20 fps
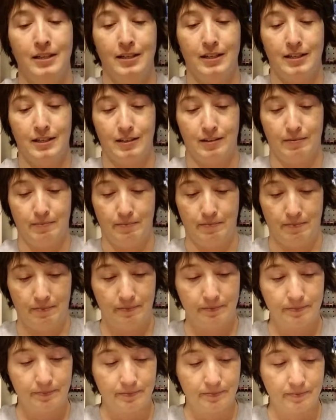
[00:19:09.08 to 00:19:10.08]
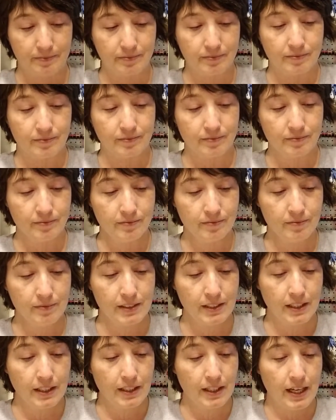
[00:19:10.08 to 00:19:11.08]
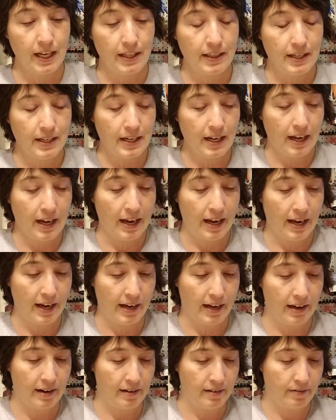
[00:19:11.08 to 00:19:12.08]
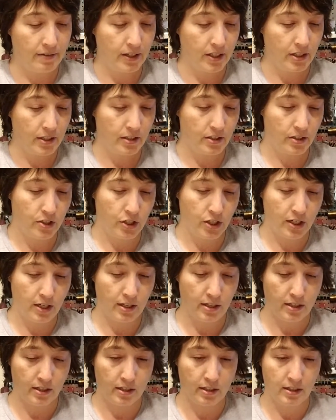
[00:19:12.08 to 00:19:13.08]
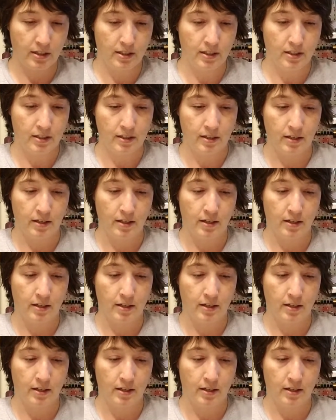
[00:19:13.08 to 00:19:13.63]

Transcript: Um, and then I have just,